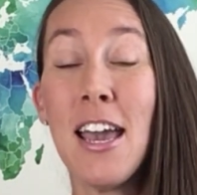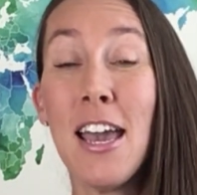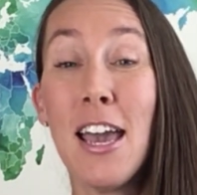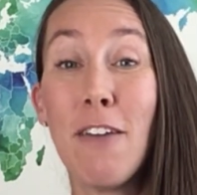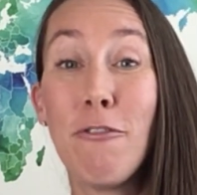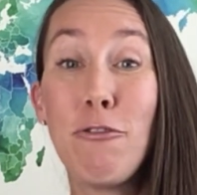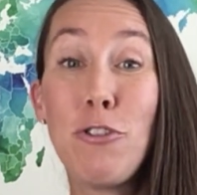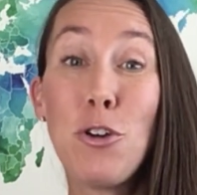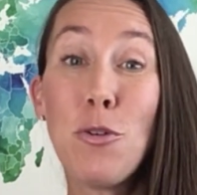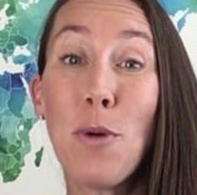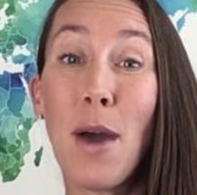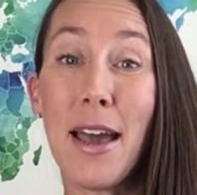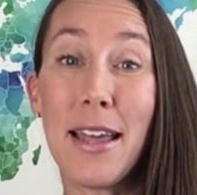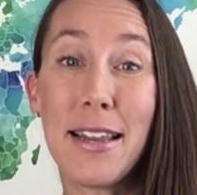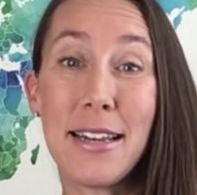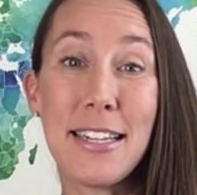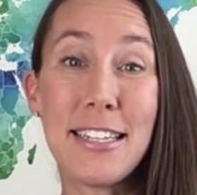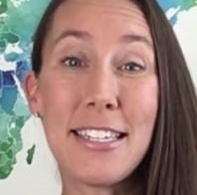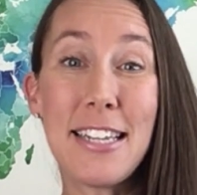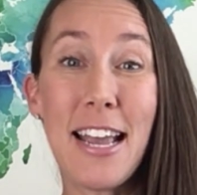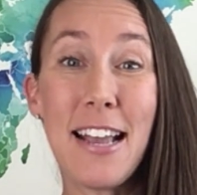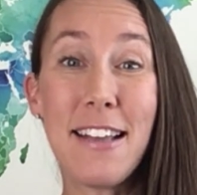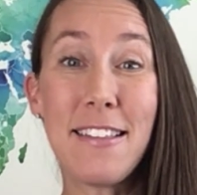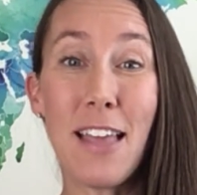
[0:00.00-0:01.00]
If you had to
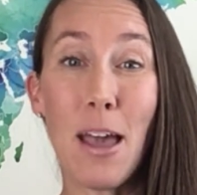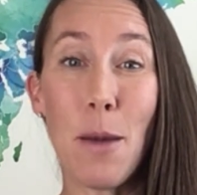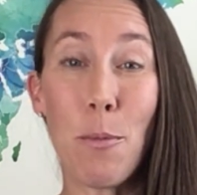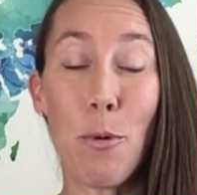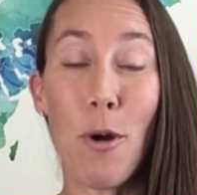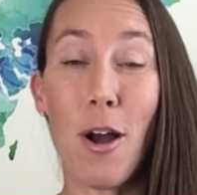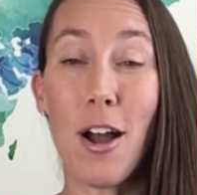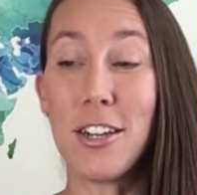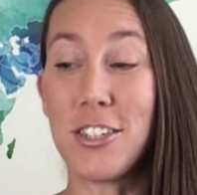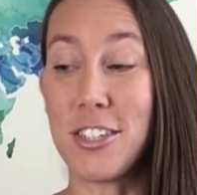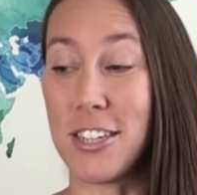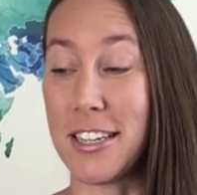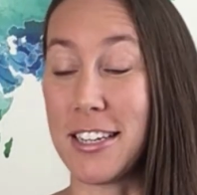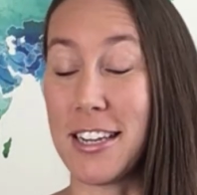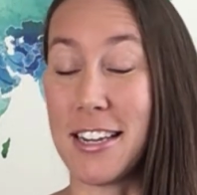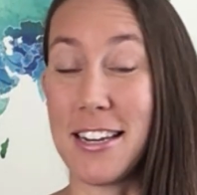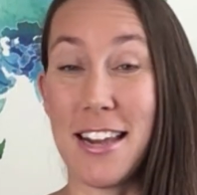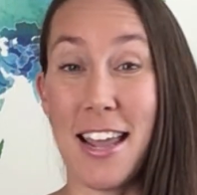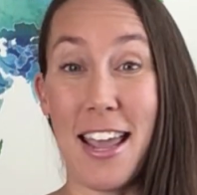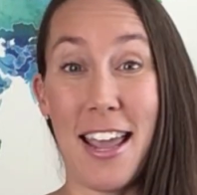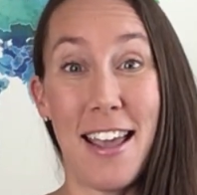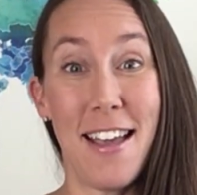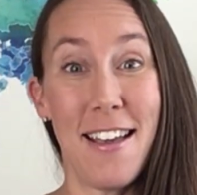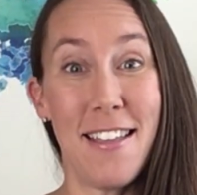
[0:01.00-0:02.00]
take that project and
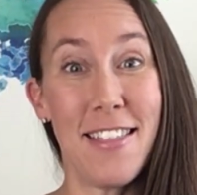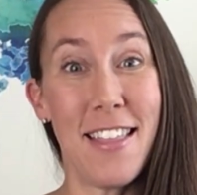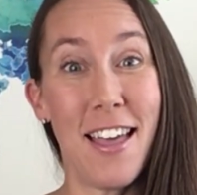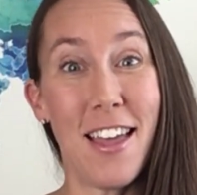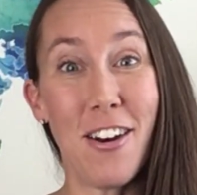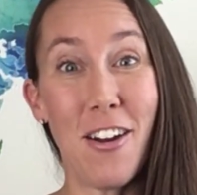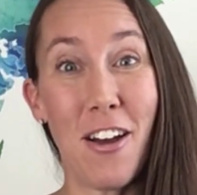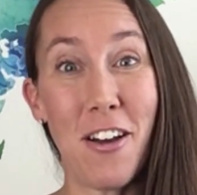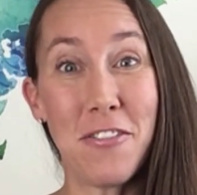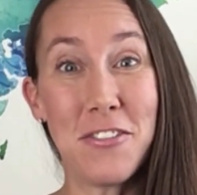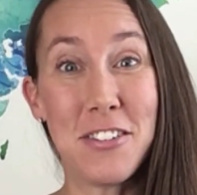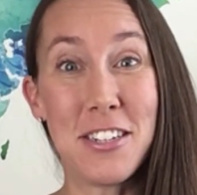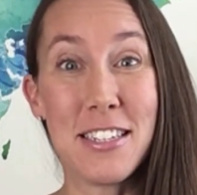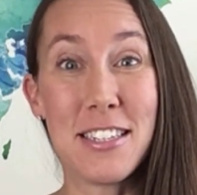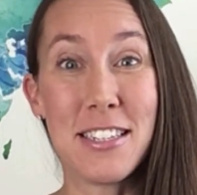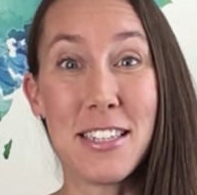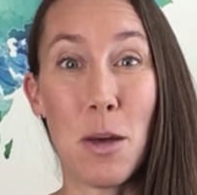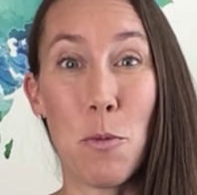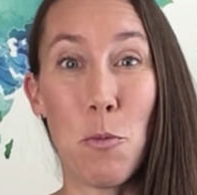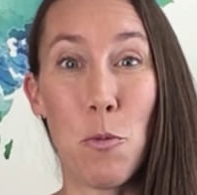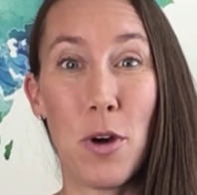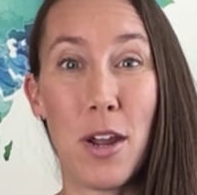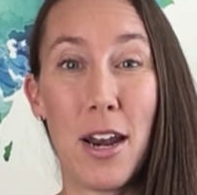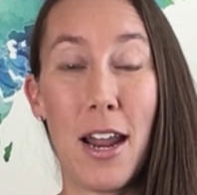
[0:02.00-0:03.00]
hand that off to
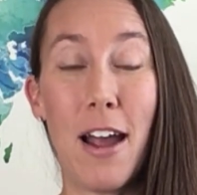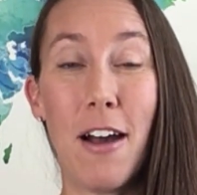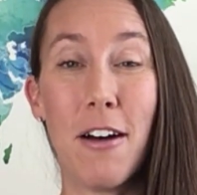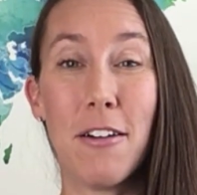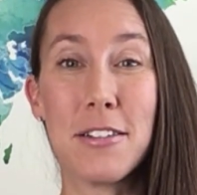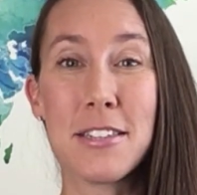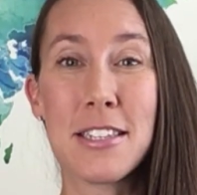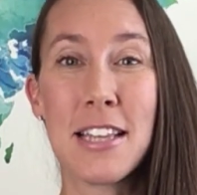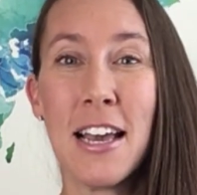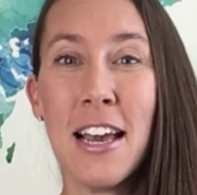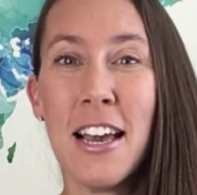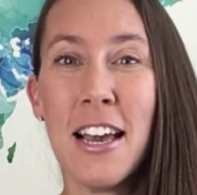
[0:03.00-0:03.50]
someone else,